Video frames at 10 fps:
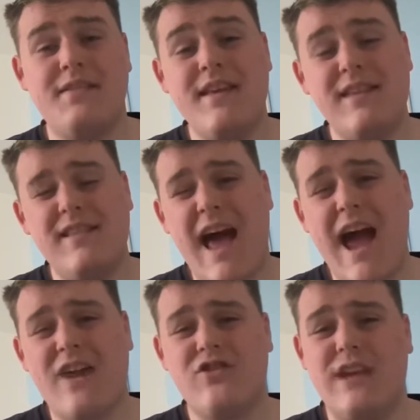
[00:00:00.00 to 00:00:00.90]
this is
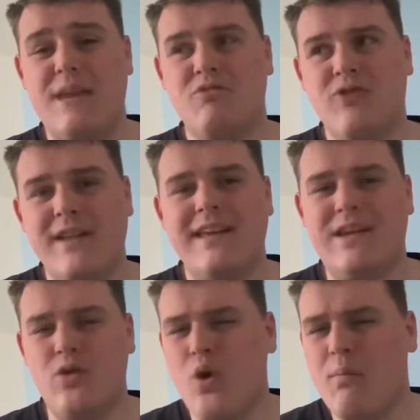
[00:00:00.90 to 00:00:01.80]
actually pretty
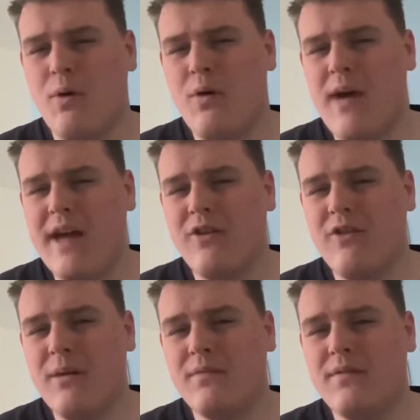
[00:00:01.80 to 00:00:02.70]
normal in
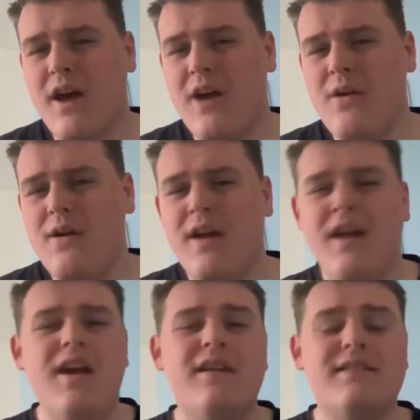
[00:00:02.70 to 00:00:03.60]
crypto.
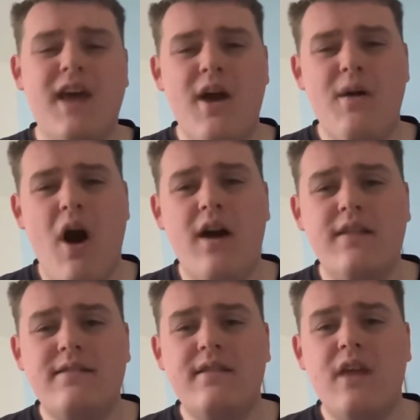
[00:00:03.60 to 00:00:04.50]
So
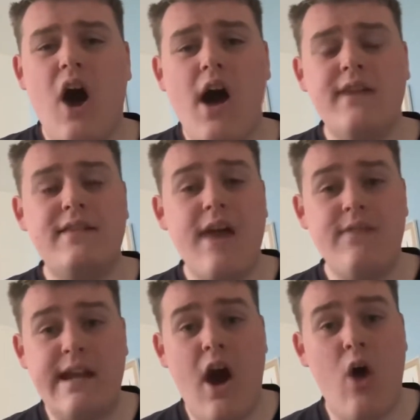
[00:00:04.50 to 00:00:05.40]
I
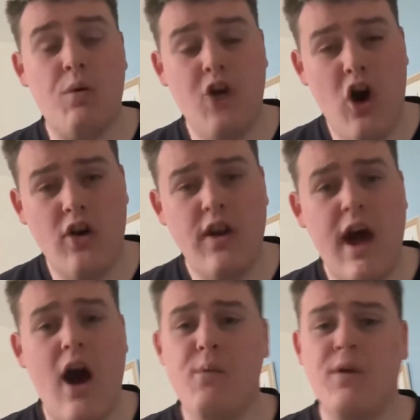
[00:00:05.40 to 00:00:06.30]
definitely hold on.
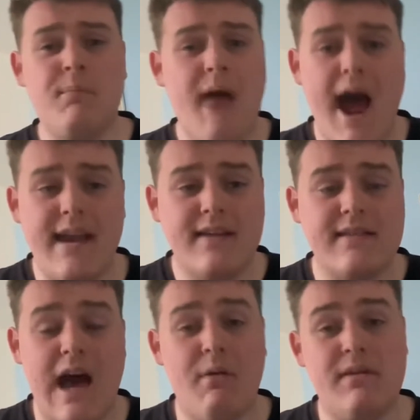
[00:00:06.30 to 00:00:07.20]
I wouldn't panic
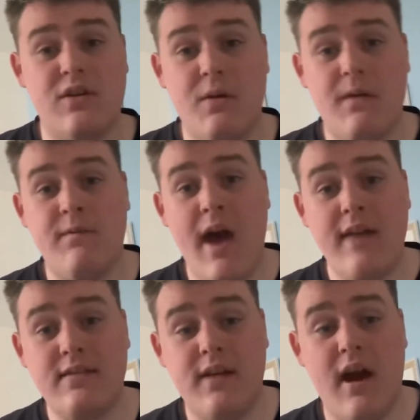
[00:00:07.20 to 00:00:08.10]
sell as a new
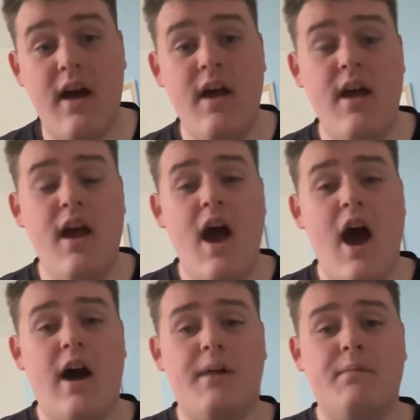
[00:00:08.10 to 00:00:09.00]
investor.
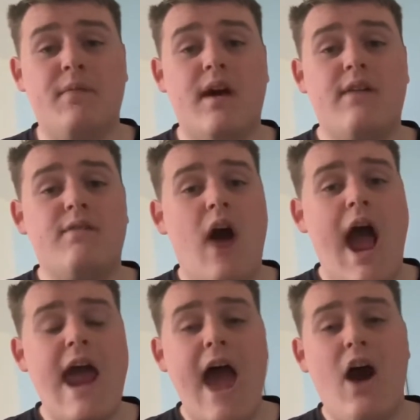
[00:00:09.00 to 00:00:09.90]

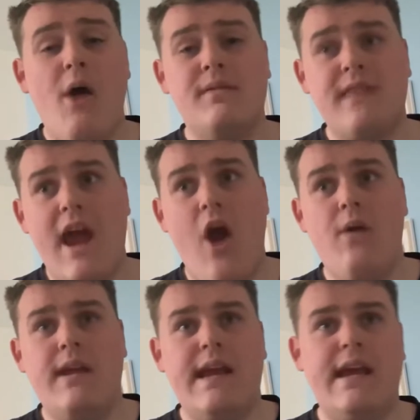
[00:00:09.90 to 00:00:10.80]
I would say
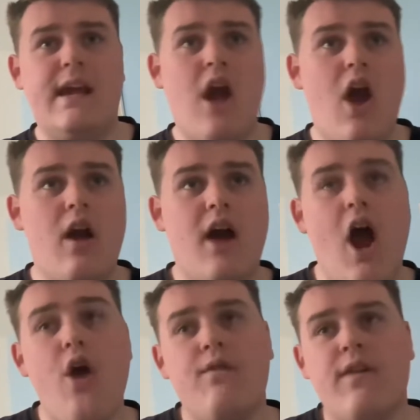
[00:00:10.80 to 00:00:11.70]
only
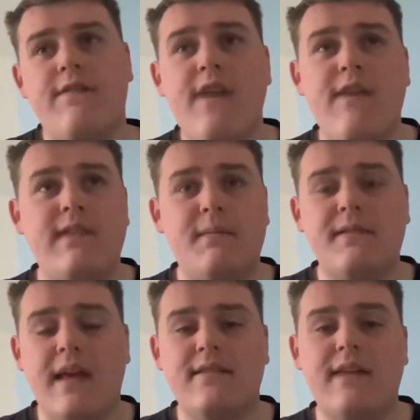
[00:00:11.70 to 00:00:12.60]
over 50%,
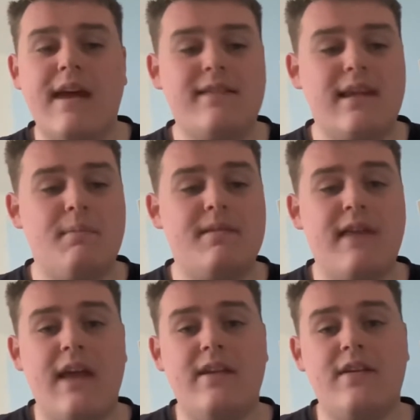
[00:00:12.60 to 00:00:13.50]

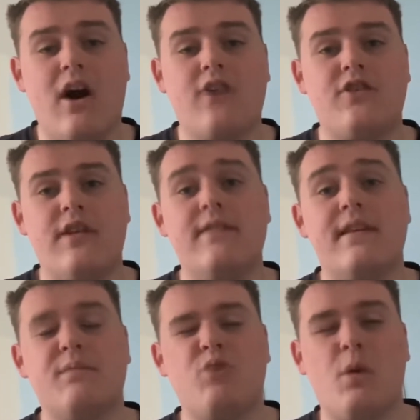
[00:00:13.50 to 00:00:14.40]
60% deductions
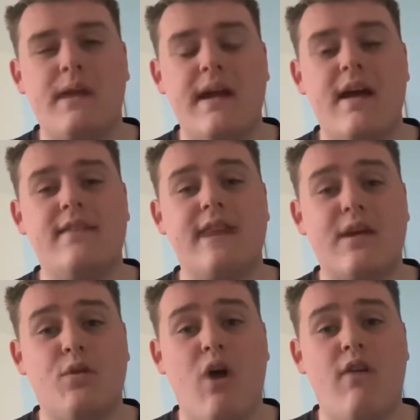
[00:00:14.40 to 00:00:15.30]
is probably a
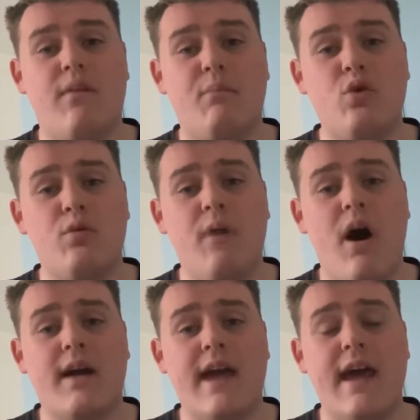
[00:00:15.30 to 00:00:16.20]
signal of a bull
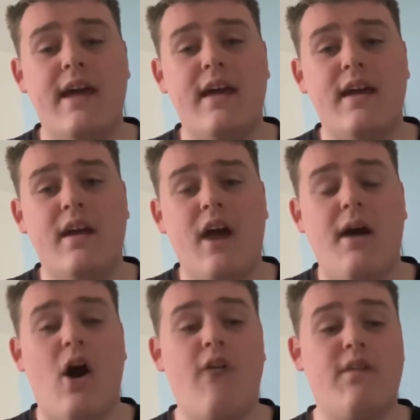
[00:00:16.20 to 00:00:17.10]
market.
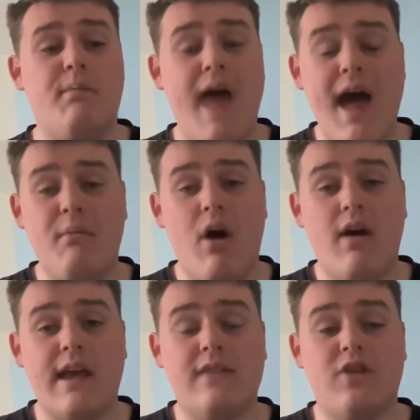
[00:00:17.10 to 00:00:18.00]
Of a bear
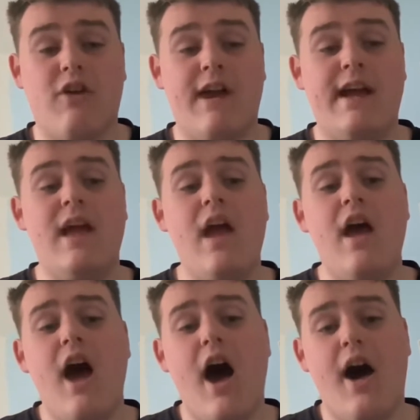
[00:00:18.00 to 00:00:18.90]
market, sorry.
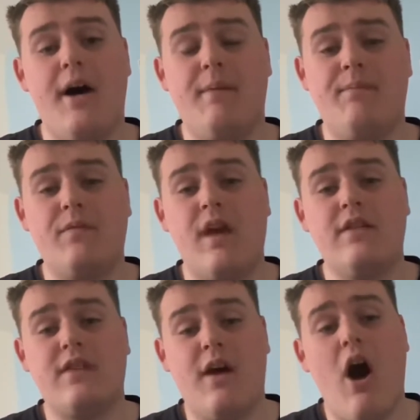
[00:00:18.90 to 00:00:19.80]

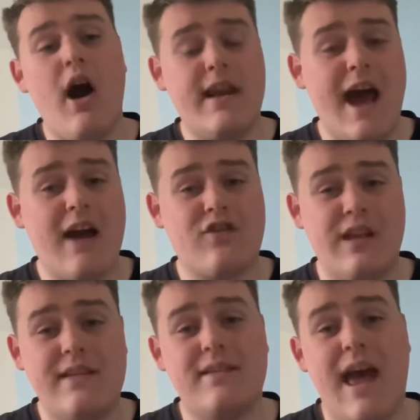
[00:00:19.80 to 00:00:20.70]
So I'd
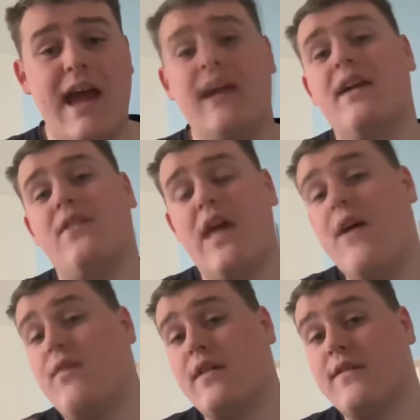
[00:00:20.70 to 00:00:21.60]
actually say that
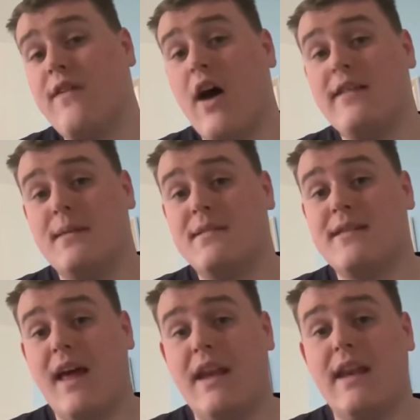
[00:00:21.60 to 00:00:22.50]
if there's a
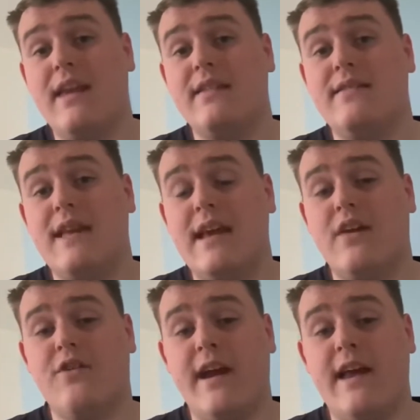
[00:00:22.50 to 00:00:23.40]
30%
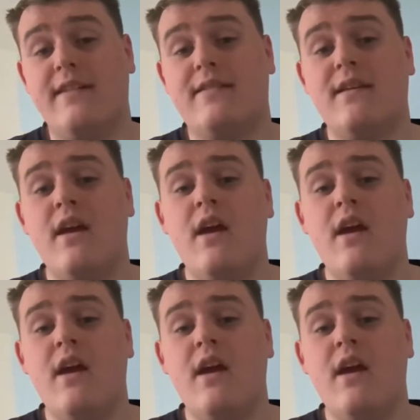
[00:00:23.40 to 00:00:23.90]
decrease,